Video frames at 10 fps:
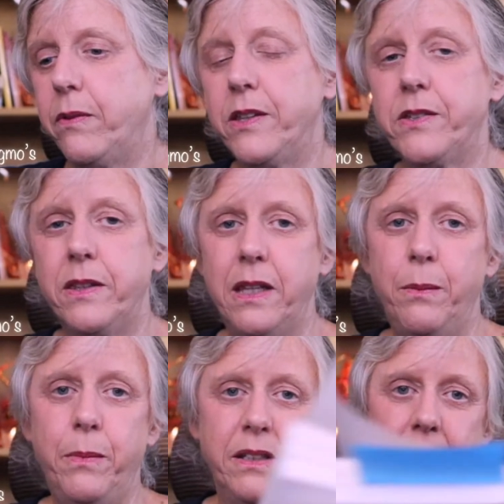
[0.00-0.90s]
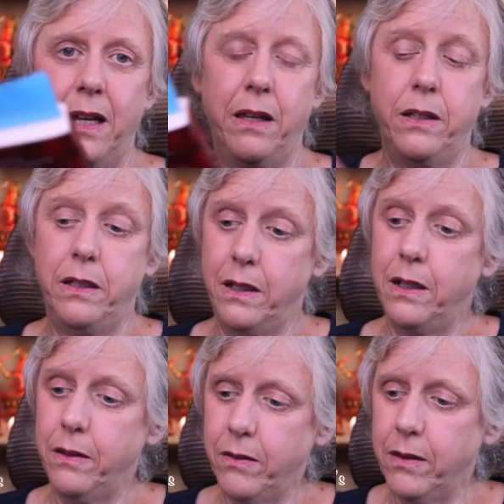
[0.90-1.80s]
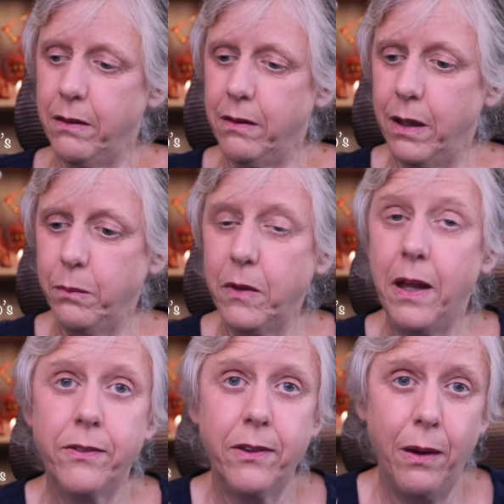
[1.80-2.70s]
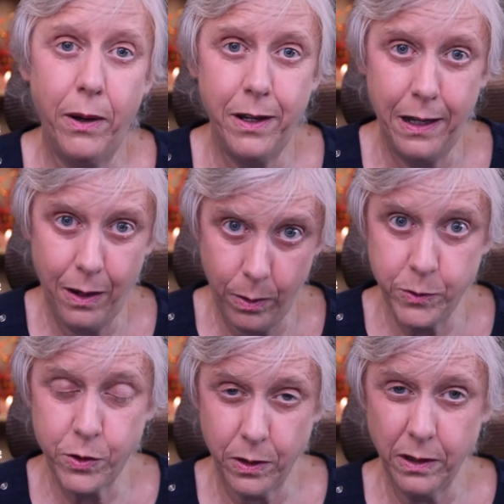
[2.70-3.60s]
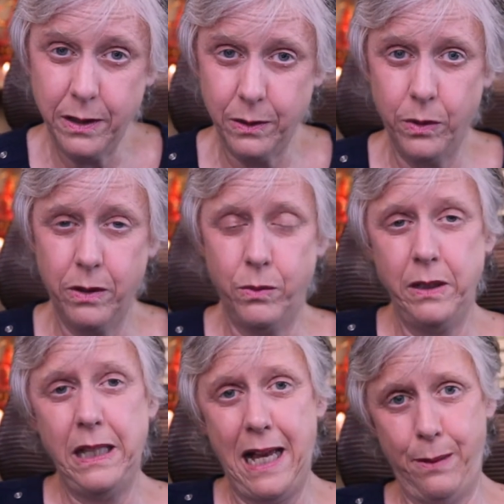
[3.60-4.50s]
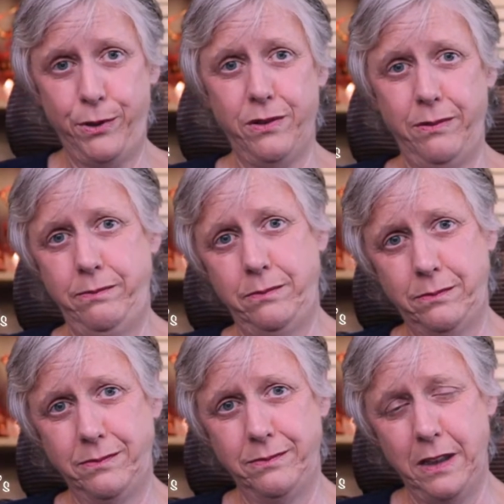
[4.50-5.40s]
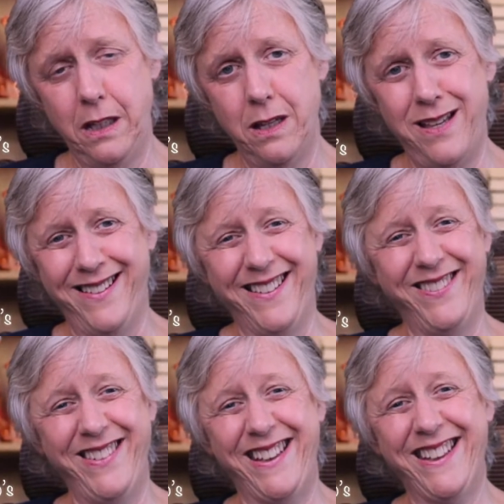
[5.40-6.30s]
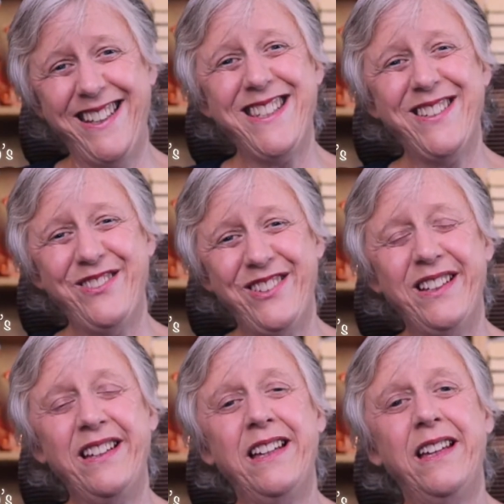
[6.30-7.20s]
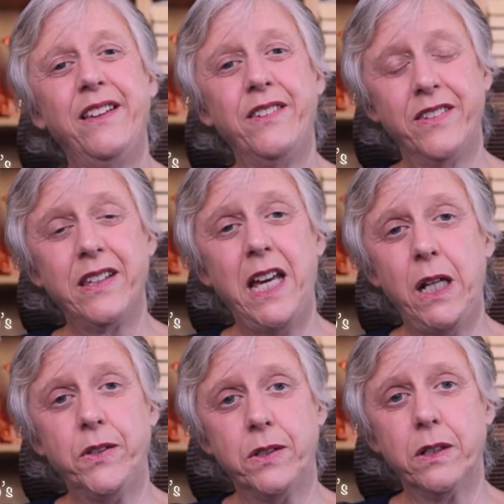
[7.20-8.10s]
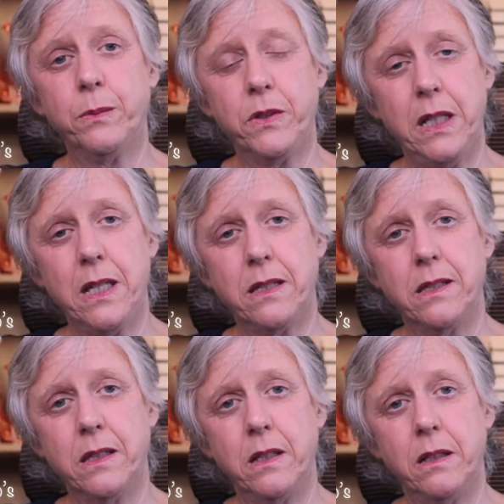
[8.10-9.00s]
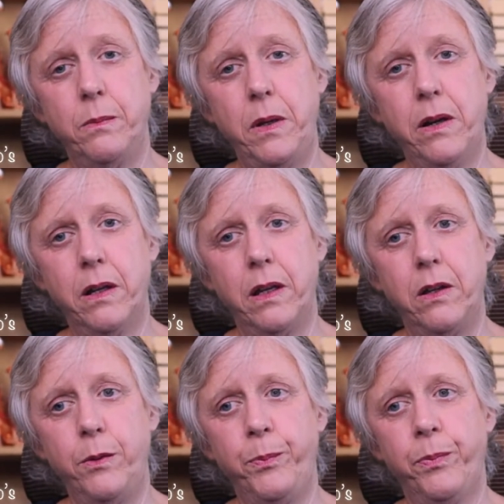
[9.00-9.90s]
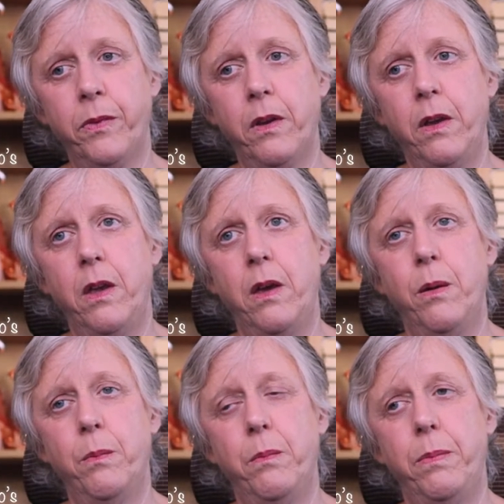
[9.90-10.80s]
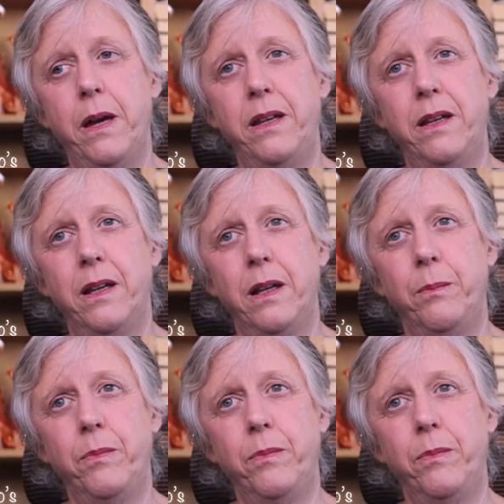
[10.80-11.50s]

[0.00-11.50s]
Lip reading: us in the mentality, and I'm going to say right now I'm struggling with a relapse because of societal circumstances in America here. But I